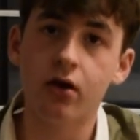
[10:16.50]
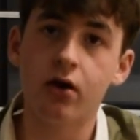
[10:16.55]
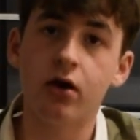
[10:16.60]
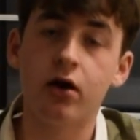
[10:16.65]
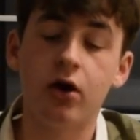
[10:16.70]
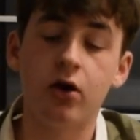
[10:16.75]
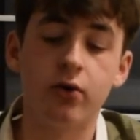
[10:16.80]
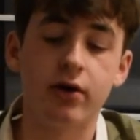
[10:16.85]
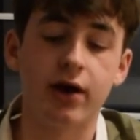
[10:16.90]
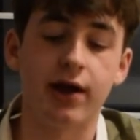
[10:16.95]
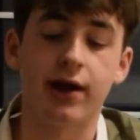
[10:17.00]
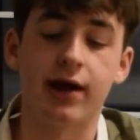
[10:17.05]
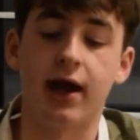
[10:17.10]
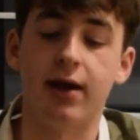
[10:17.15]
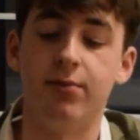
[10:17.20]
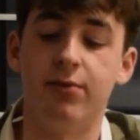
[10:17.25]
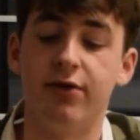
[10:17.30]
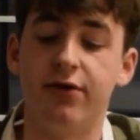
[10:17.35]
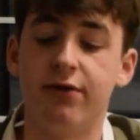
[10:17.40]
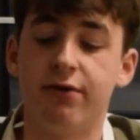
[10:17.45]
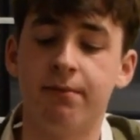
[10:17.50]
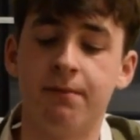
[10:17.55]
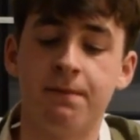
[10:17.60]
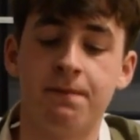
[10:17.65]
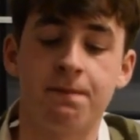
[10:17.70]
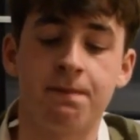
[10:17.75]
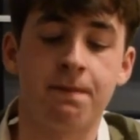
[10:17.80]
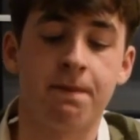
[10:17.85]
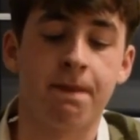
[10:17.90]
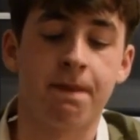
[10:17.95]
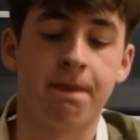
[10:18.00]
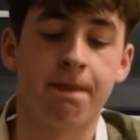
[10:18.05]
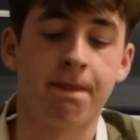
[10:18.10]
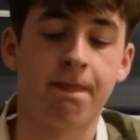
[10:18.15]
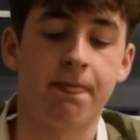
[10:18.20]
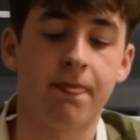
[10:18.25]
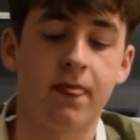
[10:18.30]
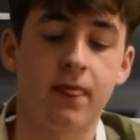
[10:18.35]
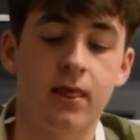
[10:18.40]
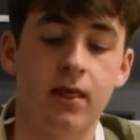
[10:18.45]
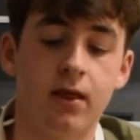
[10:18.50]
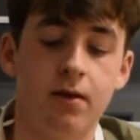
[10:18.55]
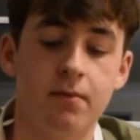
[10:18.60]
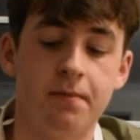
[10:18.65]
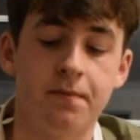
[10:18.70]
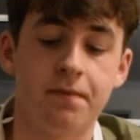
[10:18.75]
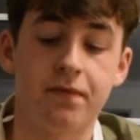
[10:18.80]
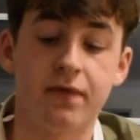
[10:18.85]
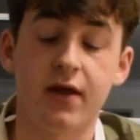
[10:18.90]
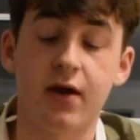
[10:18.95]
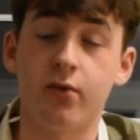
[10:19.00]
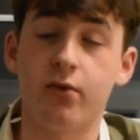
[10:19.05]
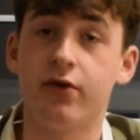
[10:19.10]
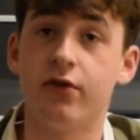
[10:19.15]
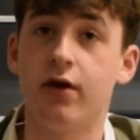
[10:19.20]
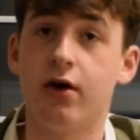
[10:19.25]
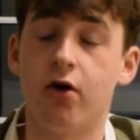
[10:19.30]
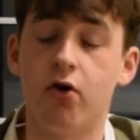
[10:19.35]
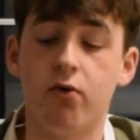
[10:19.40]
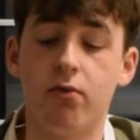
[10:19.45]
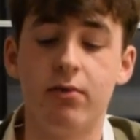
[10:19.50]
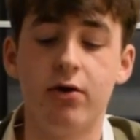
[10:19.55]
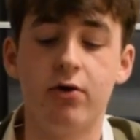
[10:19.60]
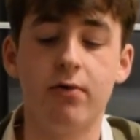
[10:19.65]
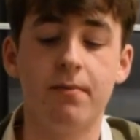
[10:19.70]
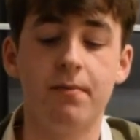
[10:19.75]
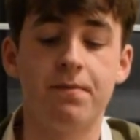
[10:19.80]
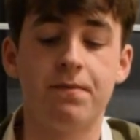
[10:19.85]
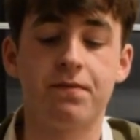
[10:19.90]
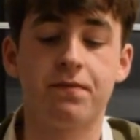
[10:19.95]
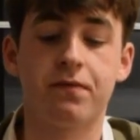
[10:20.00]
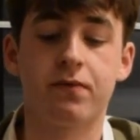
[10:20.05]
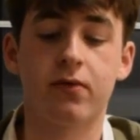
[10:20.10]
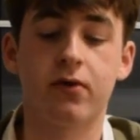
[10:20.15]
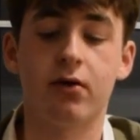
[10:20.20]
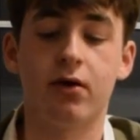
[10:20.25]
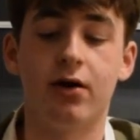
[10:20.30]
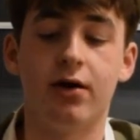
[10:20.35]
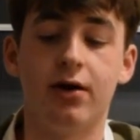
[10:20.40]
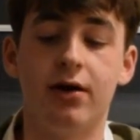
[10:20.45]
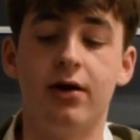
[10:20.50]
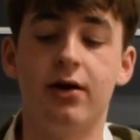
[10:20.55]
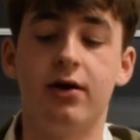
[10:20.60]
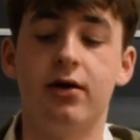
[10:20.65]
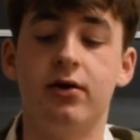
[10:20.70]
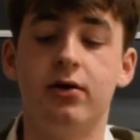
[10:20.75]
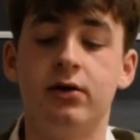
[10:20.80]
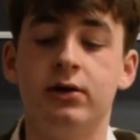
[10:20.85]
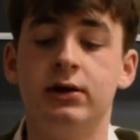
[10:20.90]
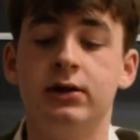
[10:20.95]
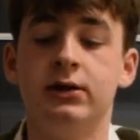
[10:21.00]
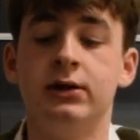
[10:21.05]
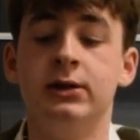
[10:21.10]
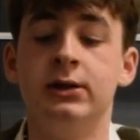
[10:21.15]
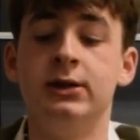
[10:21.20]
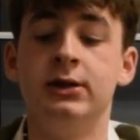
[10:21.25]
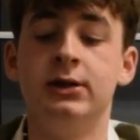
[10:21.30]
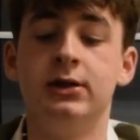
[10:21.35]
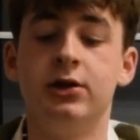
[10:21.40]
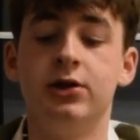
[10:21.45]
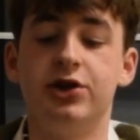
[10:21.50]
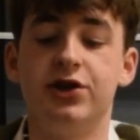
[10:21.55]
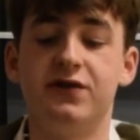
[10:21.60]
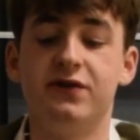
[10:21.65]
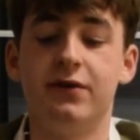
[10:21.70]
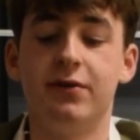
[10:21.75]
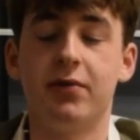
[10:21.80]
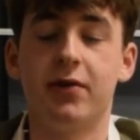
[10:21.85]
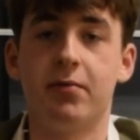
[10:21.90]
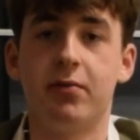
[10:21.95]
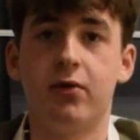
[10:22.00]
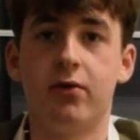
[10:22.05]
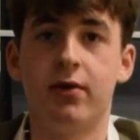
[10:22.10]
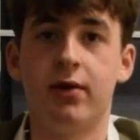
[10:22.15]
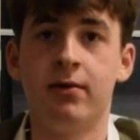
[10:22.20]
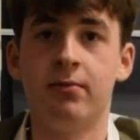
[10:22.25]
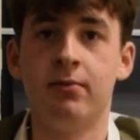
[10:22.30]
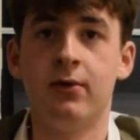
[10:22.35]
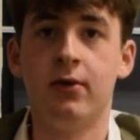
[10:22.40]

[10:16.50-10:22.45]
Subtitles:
Okay, gamers. That was the whole meal. I'll just flip the bowl there.